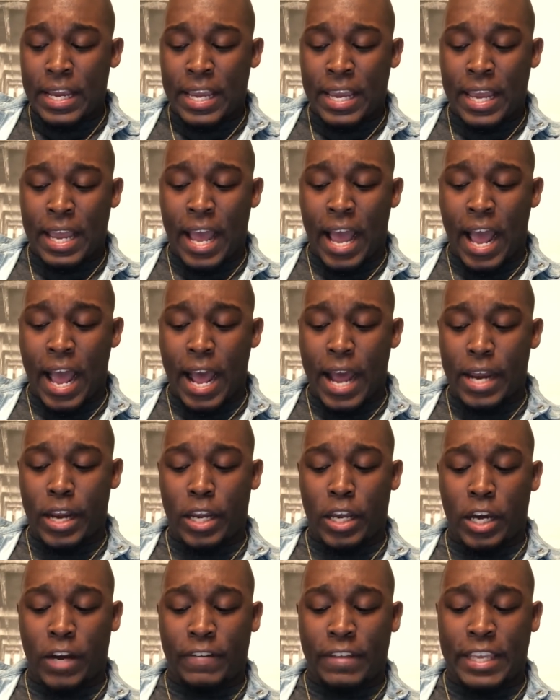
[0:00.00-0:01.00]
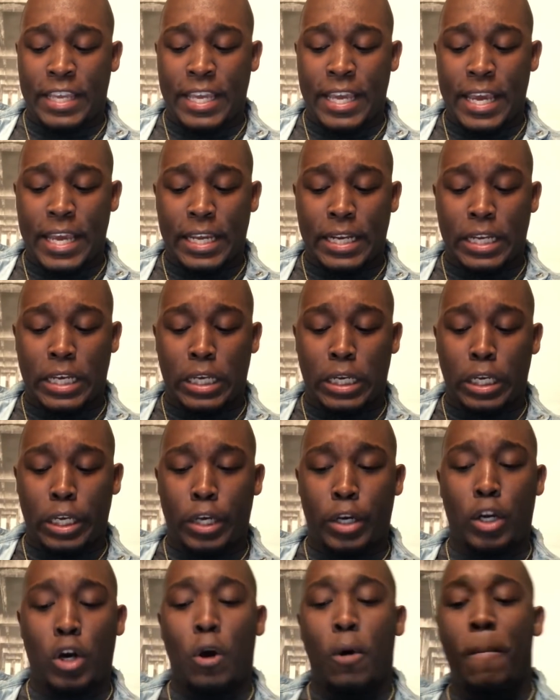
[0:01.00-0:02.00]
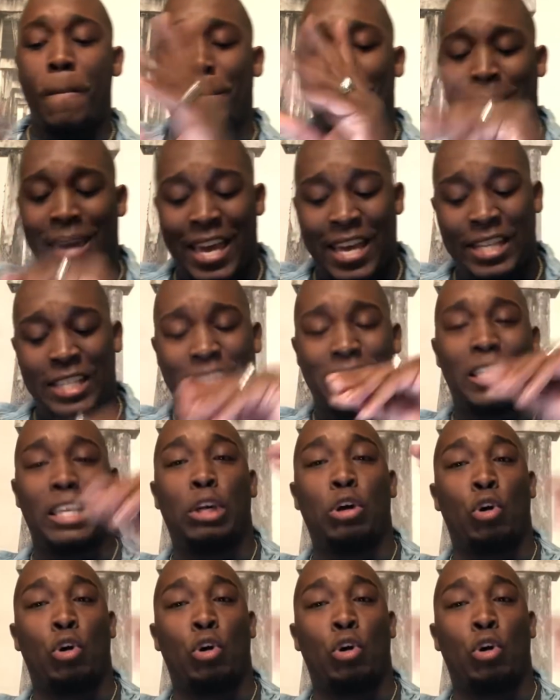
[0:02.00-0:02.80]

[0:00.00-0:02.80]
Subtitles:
kind of getting a little messy